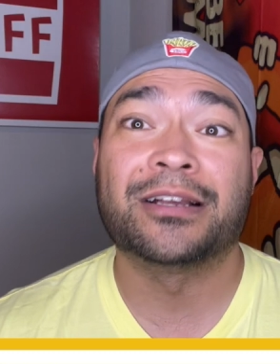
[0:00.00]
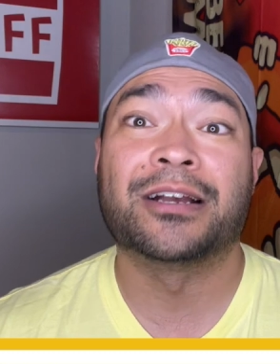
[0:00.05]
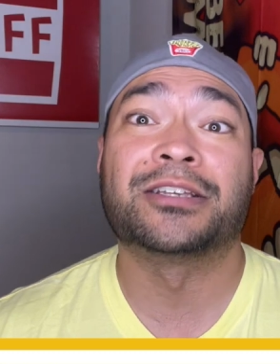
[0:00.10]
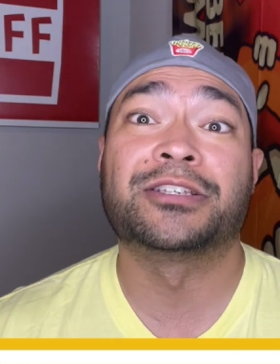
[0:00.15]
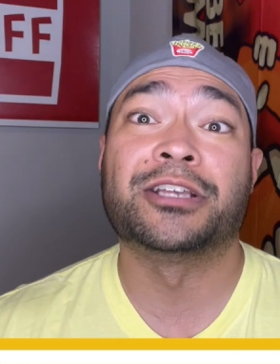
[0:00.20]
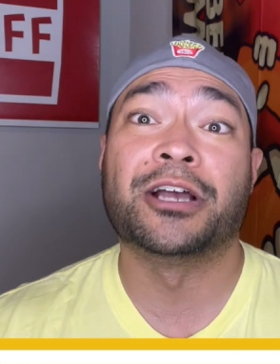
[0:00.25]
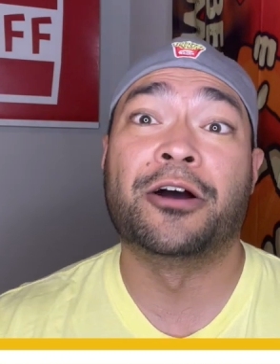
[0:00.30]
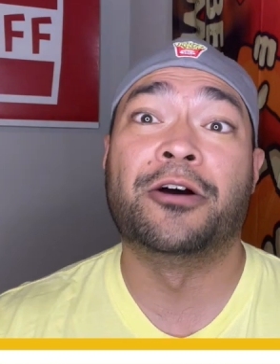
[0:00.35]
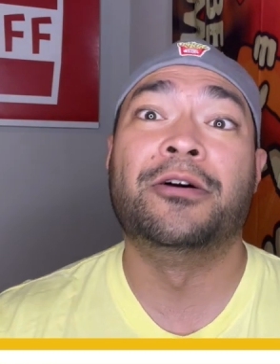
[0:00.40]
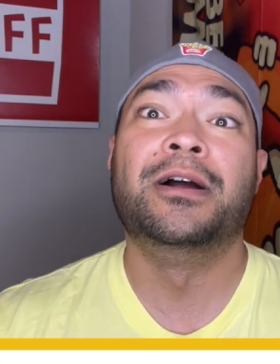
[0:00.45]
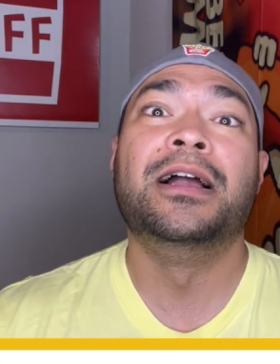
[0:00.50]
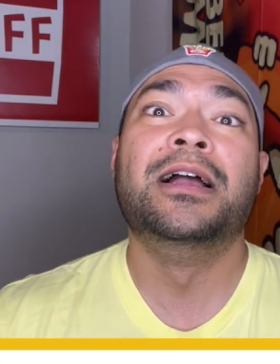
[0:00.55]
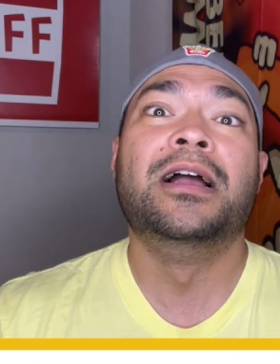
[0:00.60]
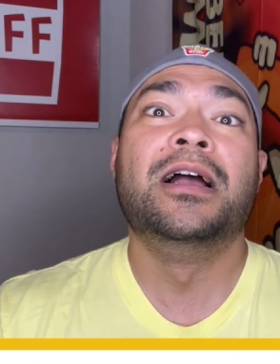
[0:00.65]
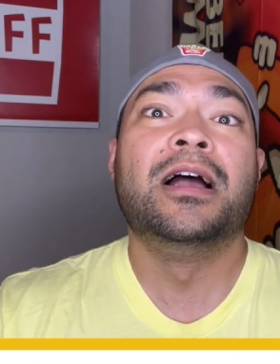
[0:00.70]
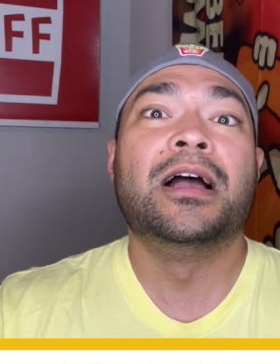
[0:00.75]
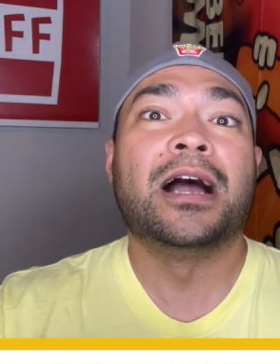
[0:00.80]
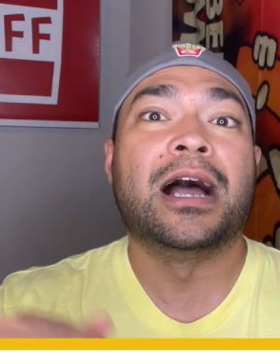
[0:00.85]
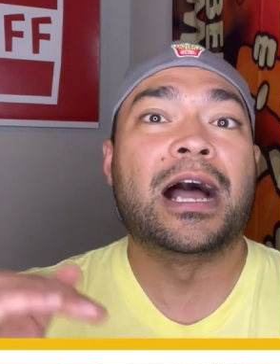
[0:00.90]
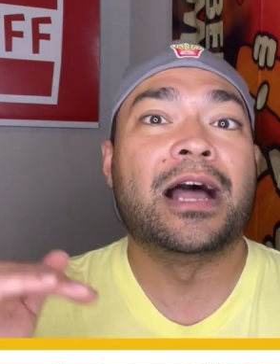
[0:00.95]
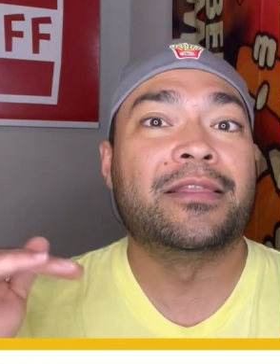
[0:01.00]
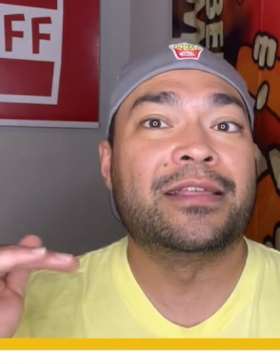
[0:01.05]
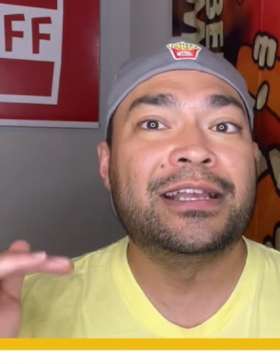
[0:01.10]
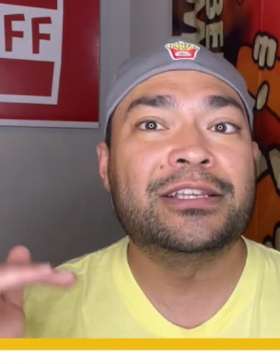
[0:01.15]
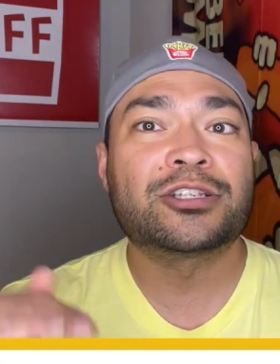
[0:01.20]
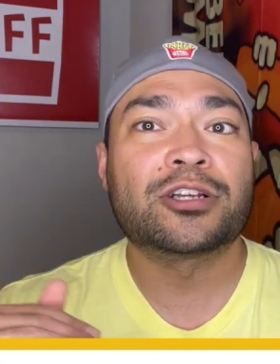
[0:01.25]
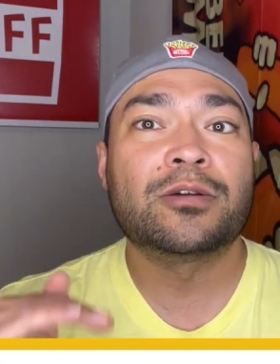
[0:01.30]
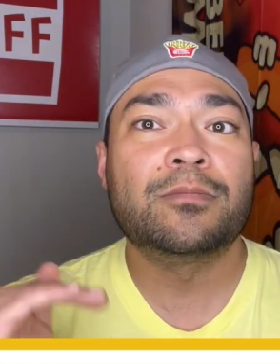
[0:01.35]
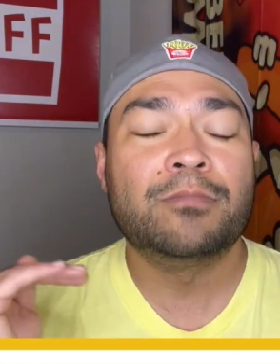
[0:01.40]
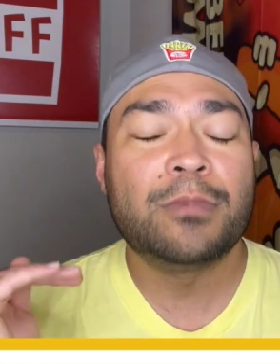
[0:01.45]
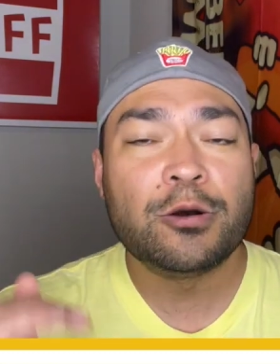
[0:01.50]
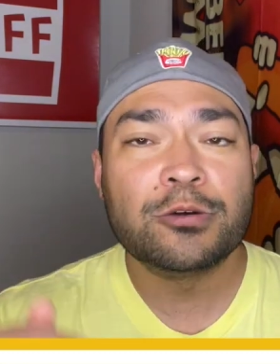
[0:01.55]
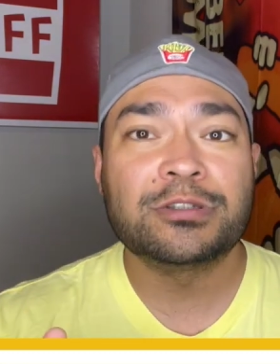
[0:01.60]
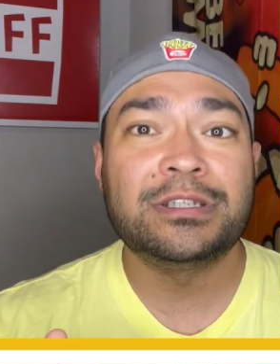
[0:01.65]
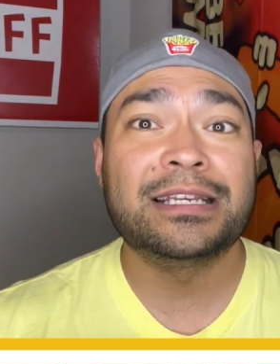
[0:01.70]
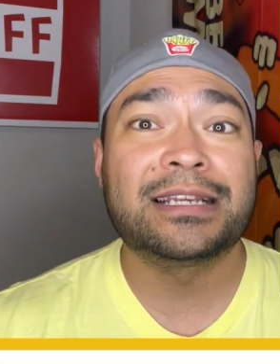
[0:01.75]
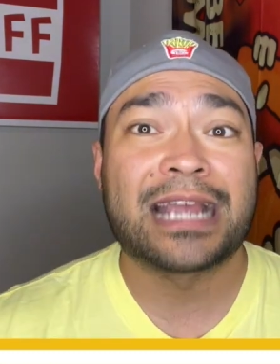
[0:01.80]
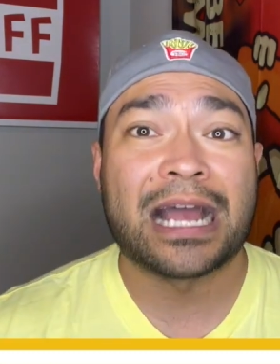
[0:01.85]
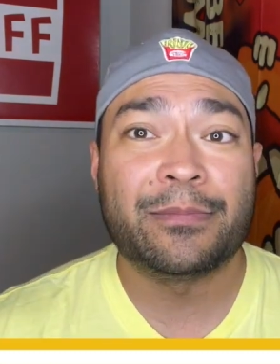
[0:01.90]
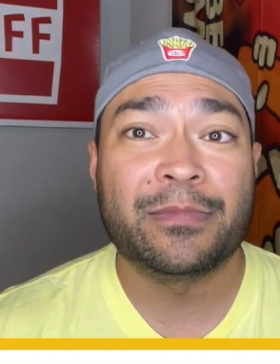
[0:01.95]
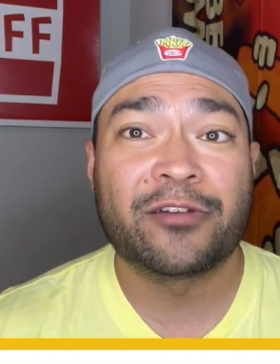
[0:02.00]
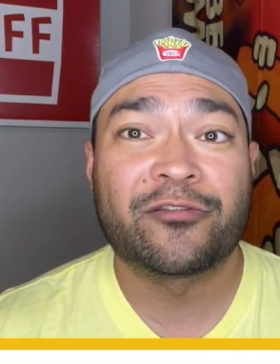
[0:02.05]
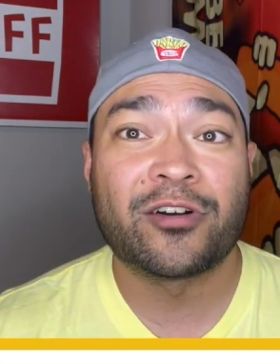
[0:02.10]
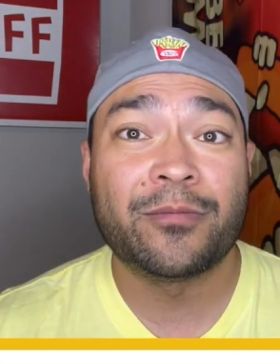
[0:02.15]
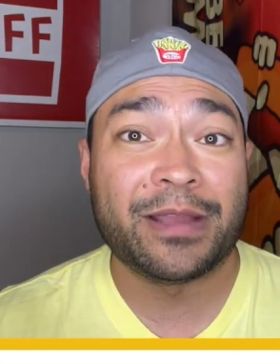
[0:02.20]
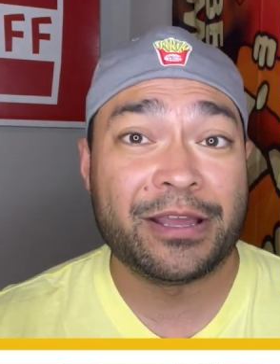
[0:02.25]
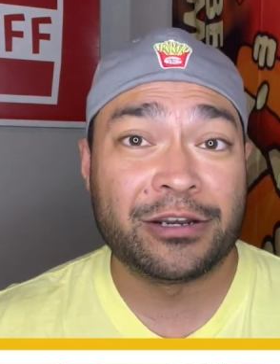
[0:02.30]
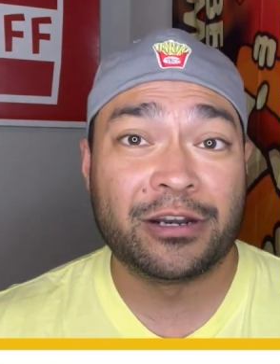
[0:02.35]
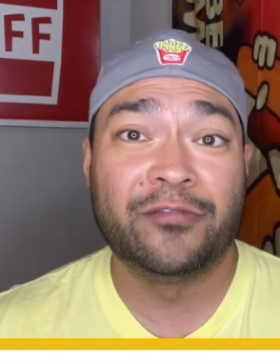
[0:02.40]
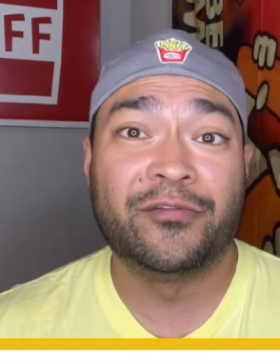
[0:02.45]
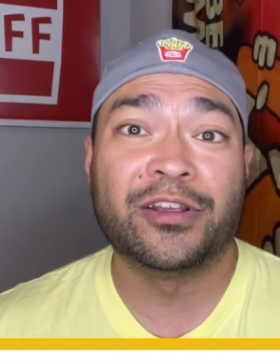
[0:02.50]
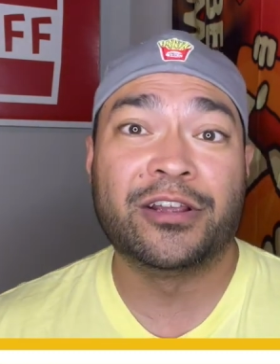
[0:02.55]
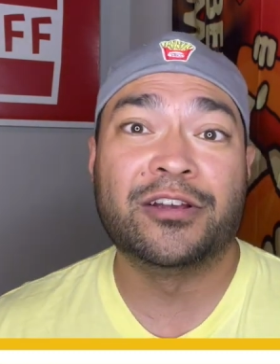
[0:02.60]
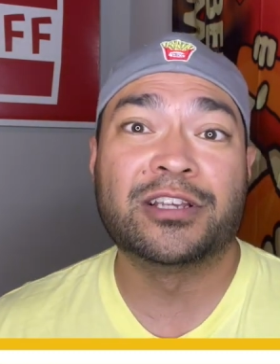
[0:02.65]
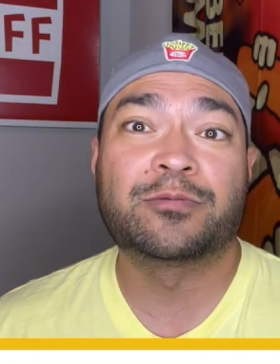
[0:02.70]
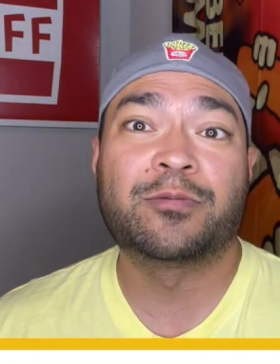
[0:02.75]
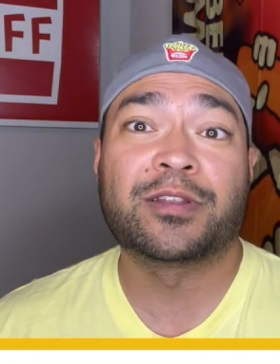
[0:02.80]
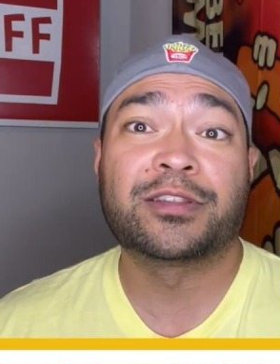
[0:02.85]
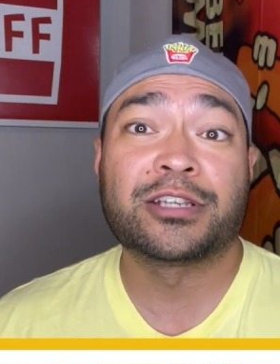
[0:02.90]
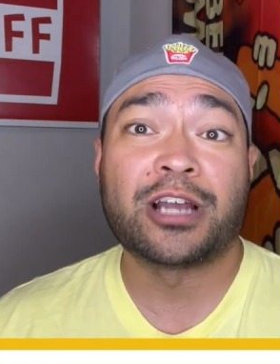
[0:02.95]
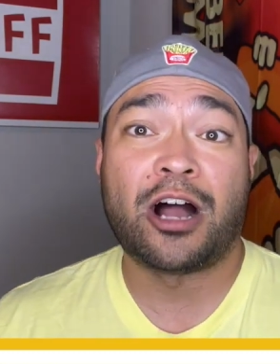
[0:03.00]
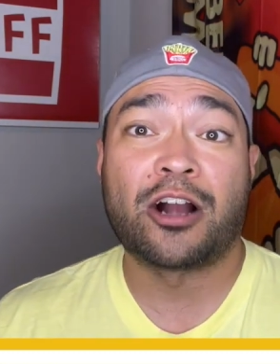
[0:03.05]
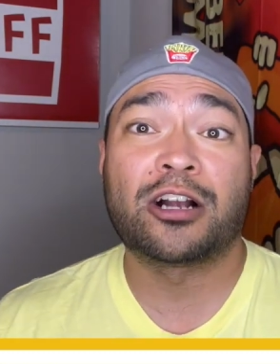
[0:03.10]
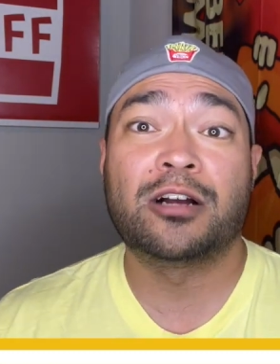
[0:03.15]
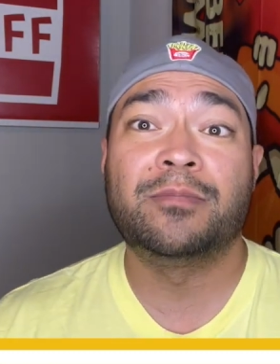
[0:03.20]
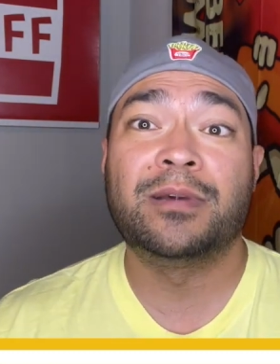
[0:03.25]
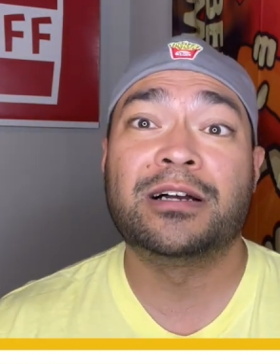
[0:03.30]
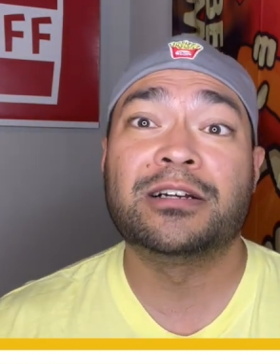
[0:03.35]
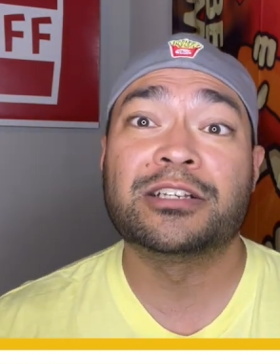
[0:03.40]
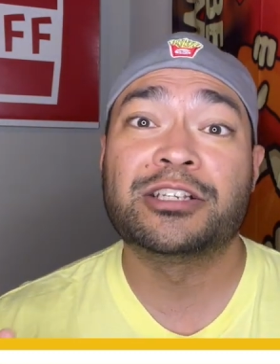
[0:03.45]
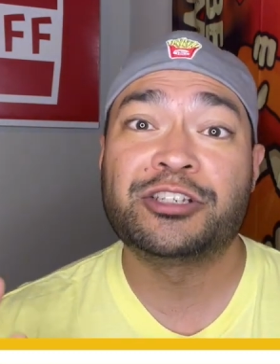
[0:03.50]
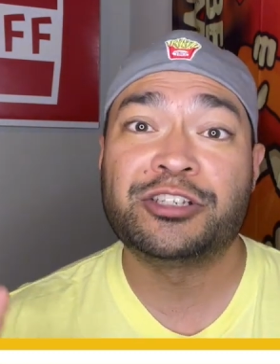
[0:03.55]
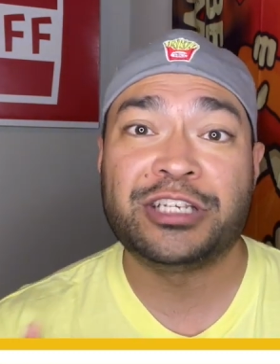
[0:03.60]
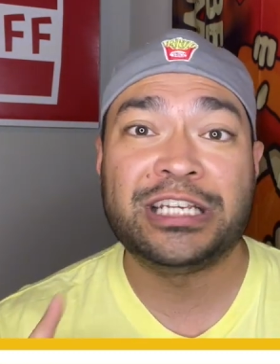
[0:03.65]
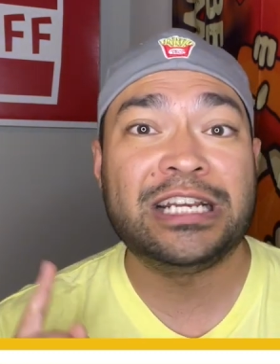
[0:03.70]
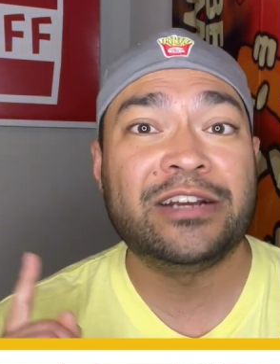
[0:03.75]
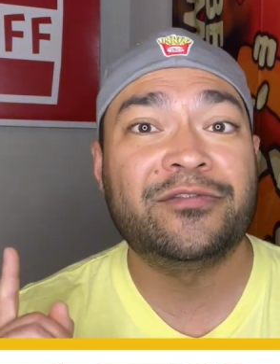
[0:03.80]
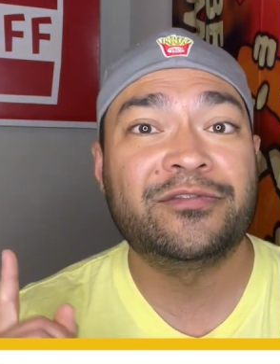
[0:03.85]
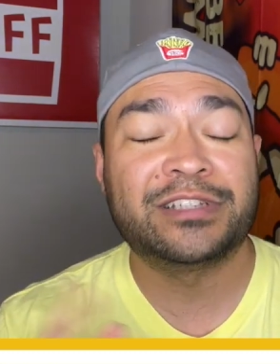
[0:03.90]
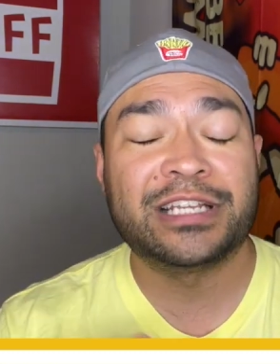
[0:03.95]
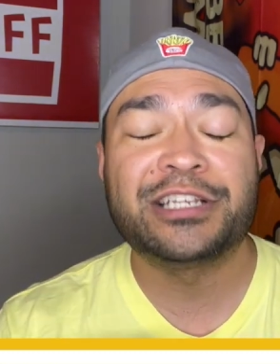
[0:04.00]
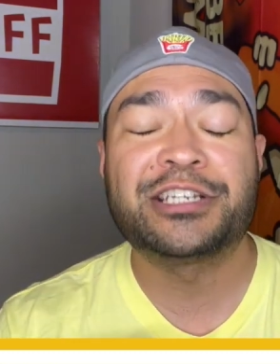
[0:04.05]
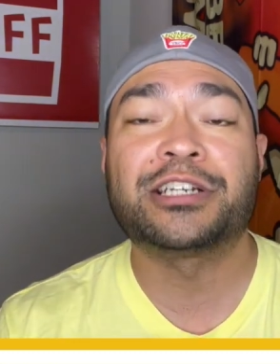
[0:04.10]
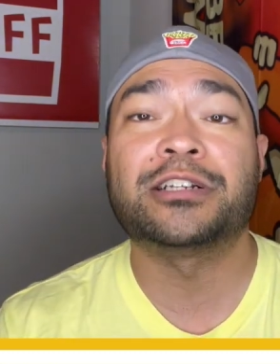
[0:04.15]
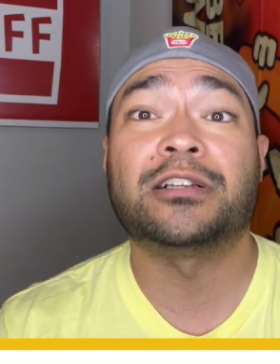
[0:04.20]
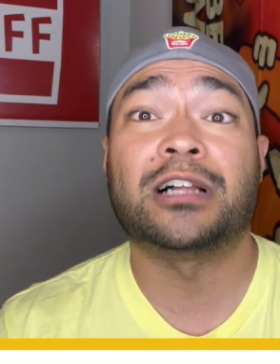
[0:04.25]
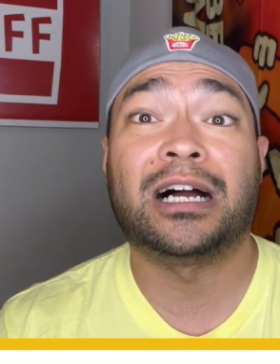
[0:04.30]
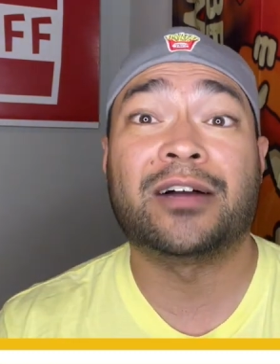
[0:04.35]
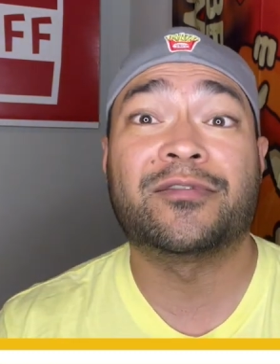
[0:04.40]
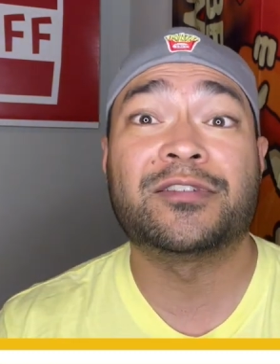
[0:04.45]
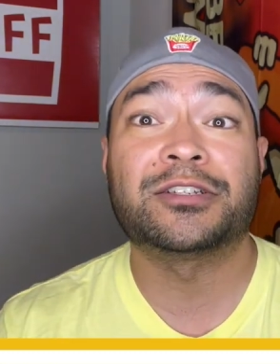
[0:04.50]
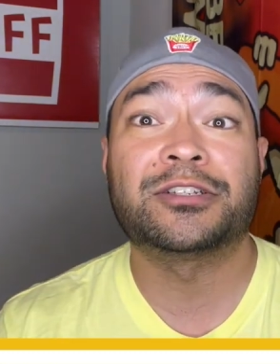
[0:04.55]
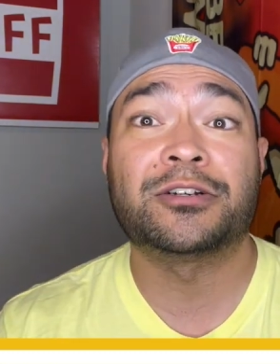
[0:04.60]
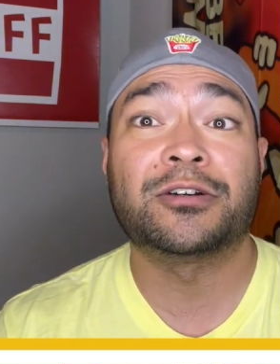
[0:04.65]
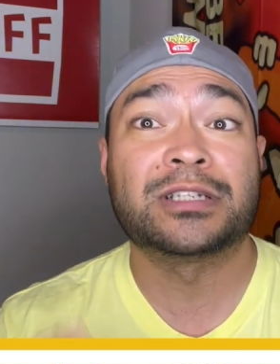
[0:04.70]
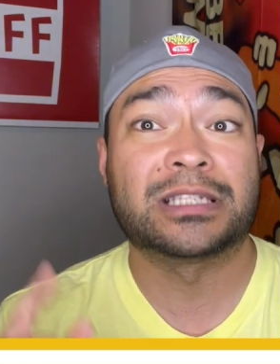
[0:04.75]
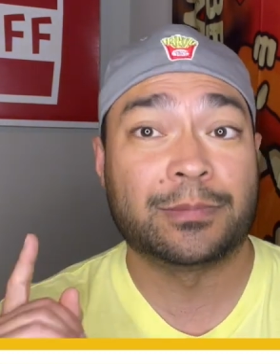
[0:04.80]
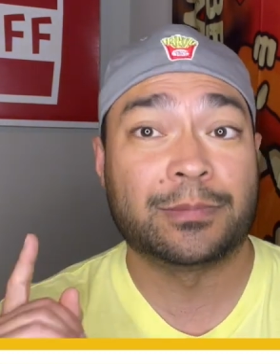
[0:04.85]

So these are mostly coming from interviews with Taco Bell's chief digital officer,